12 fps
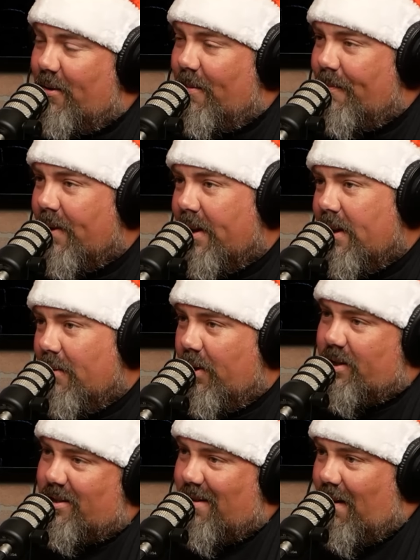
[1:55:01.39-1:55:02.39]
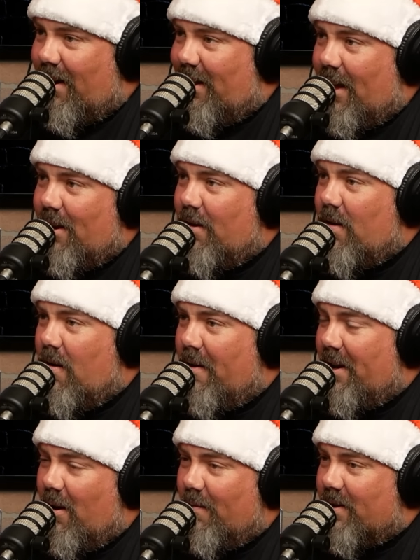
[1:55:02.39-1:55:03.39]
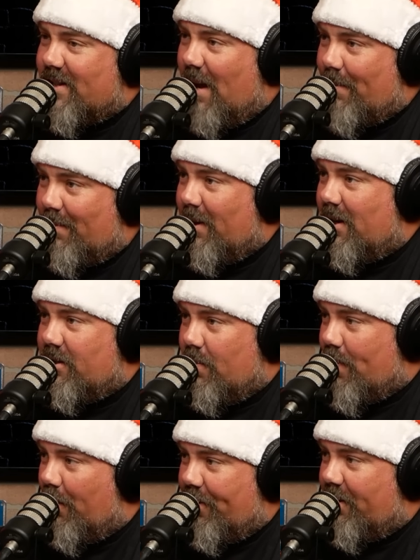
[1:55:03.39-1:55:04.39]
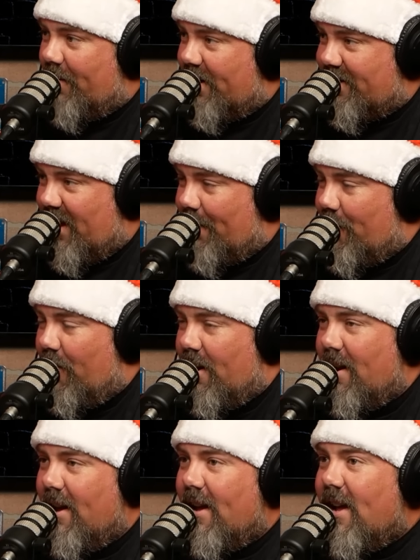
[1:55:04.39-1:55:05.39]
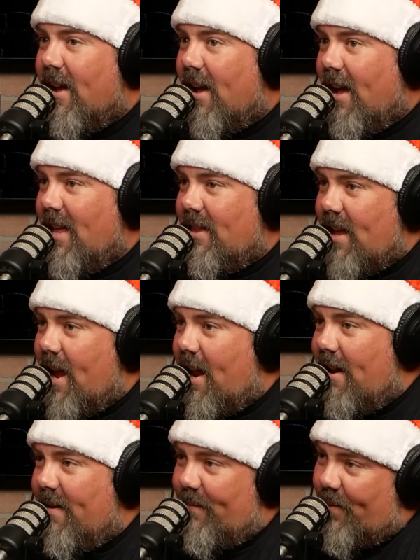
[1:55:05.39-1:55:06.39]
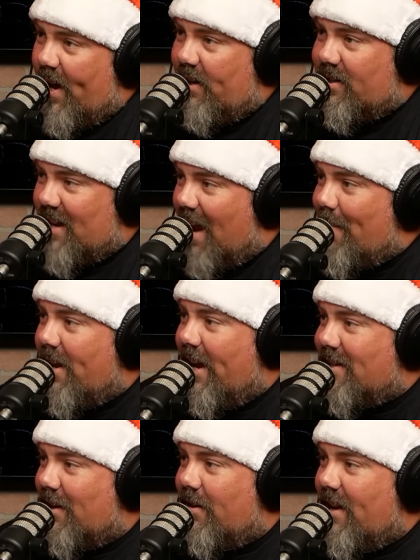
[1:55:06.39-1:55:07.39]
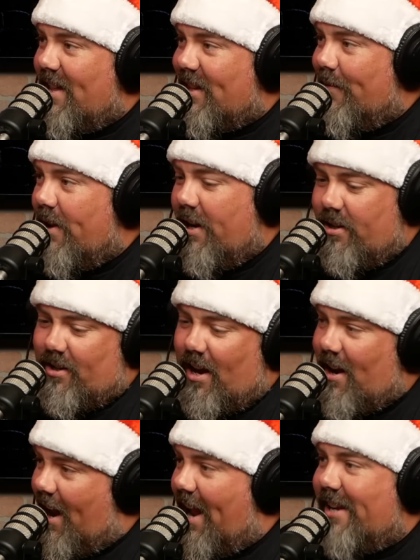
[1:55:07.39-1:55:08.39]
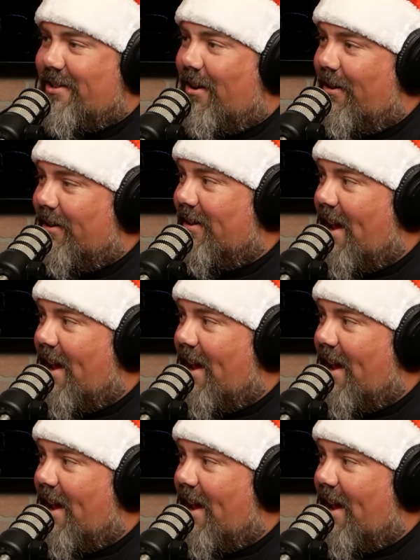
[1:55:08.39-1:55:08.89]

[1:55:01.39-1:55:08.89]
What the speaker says: him, which is you're already overstepping because you're both in the race at that point. And then, Sammy gets underneath him, and he just kind of hangs a hard left.